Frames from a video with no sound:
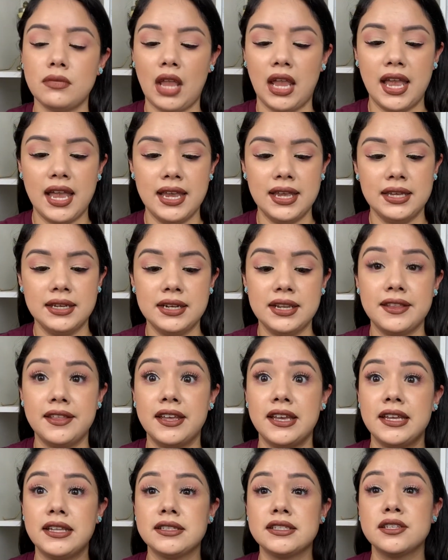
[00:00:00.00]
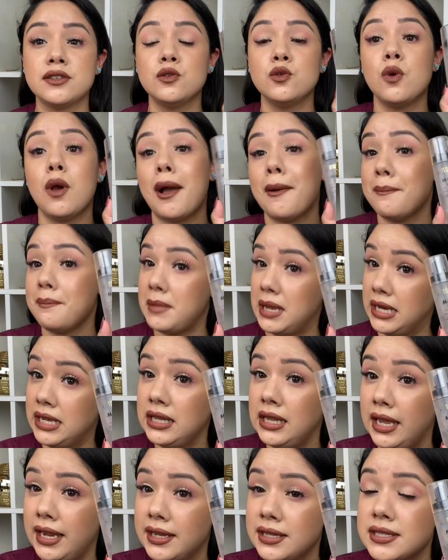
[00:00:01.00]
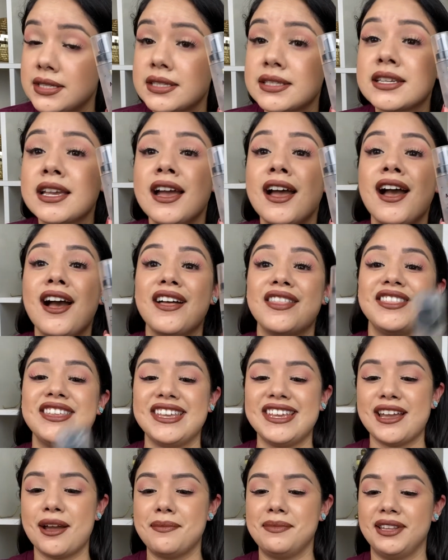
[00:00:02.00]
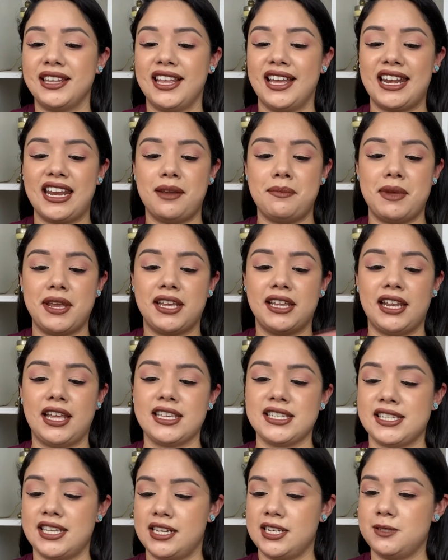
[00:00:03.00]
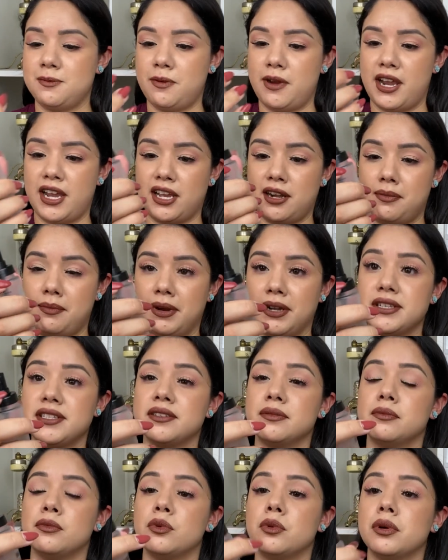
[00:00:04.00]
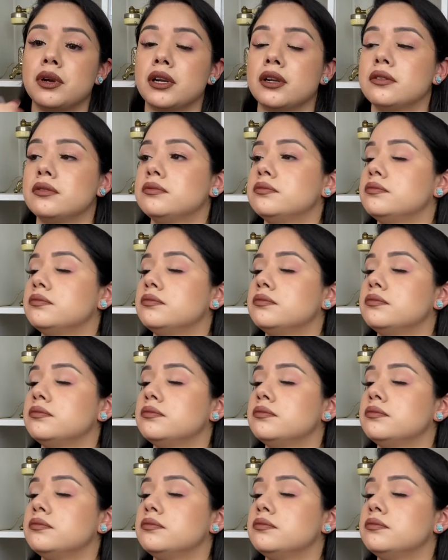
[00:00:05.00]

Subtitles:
And then to make it last, the Milani Make It Last Setting Spray. I gotta buy some more.